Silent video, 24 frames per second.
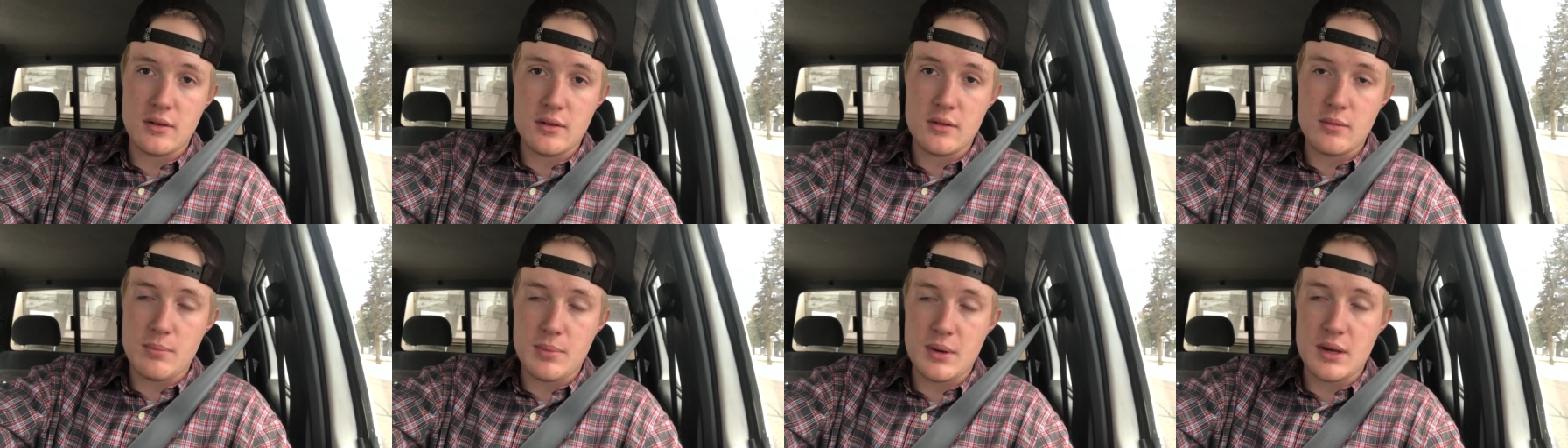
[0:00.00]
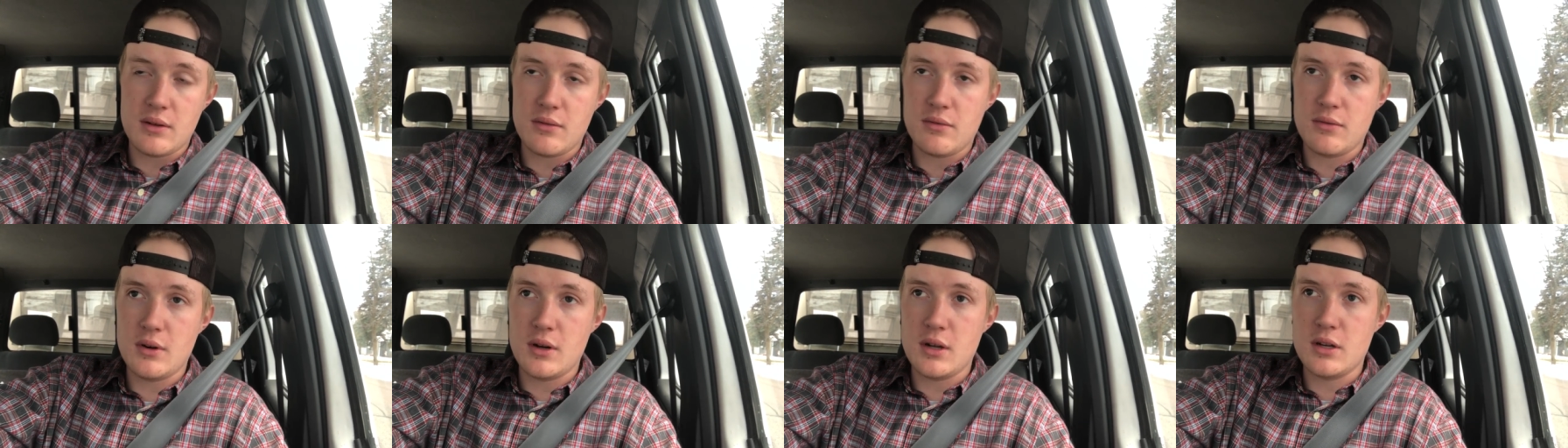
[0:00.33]
It's a
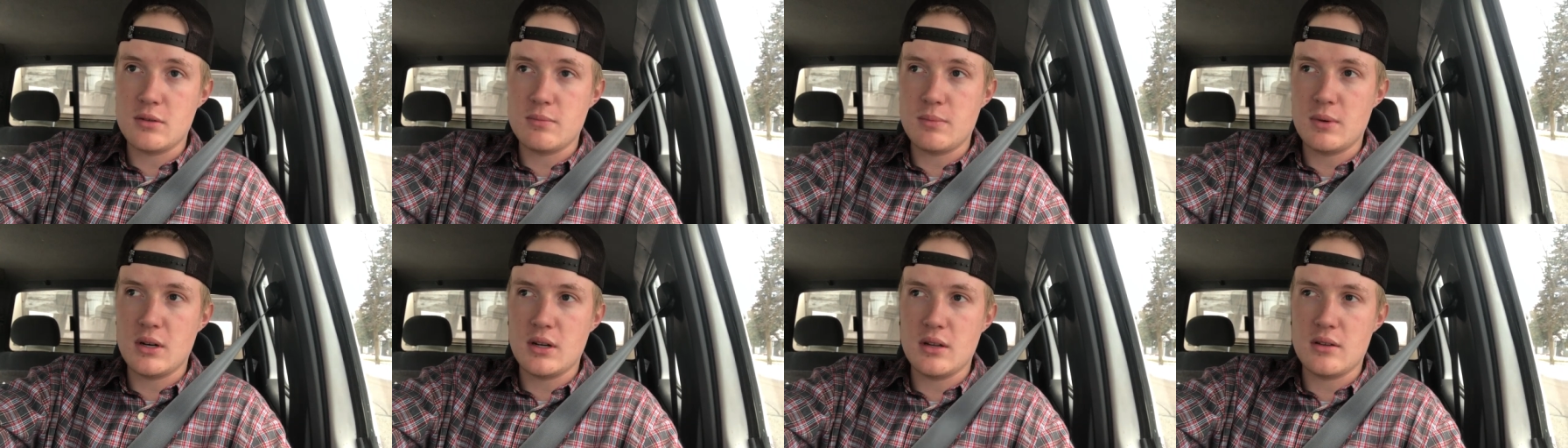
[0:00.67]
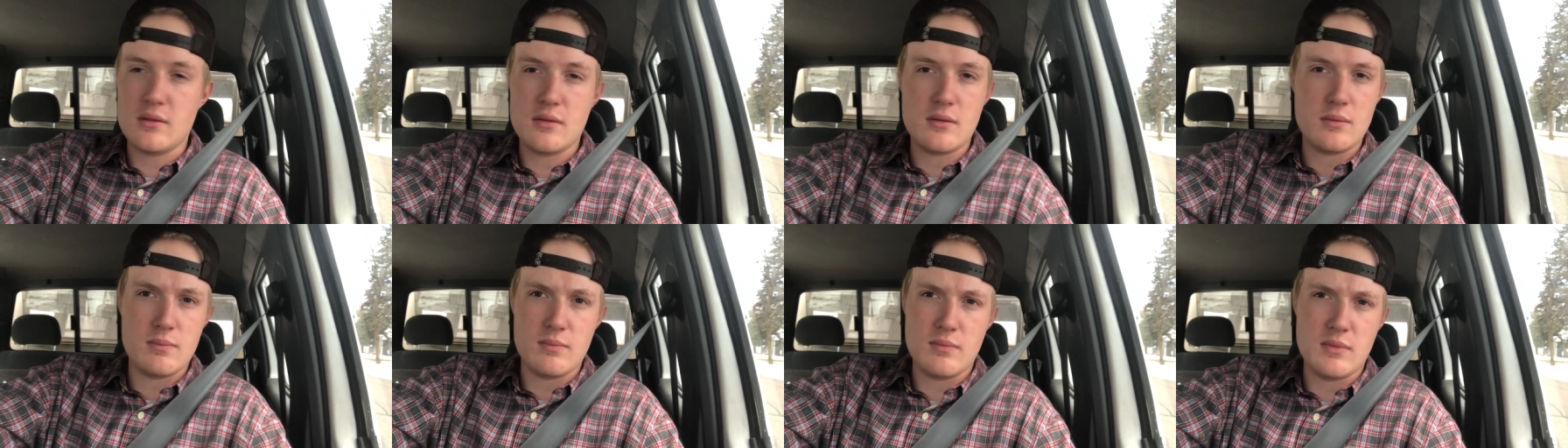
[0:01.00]
big fridge, but it's
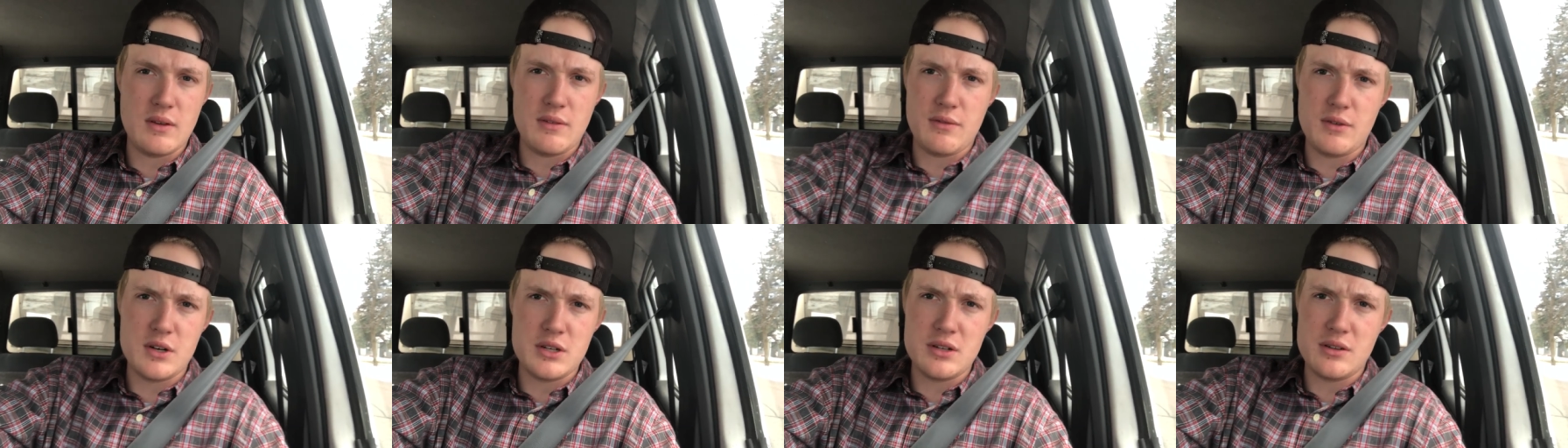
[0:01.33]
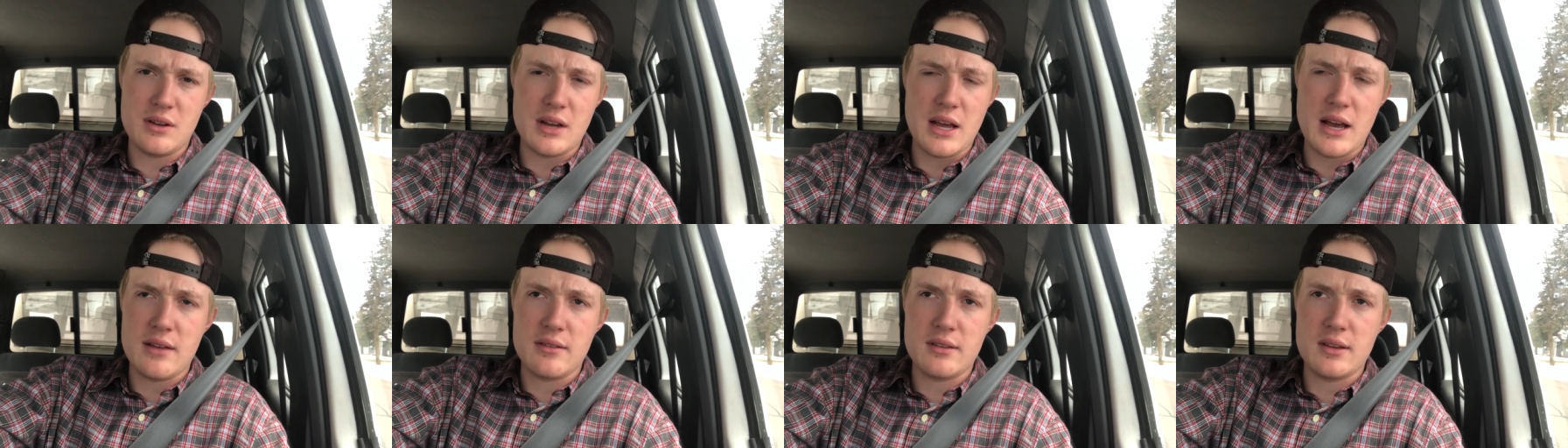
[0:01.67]
the fridge is
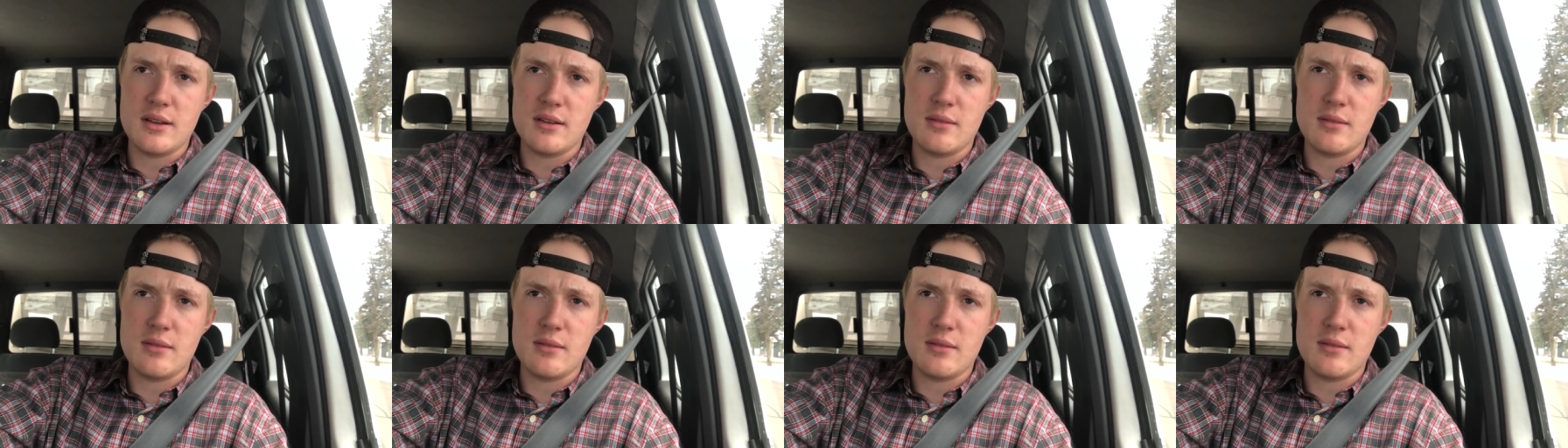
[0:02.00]
nasty.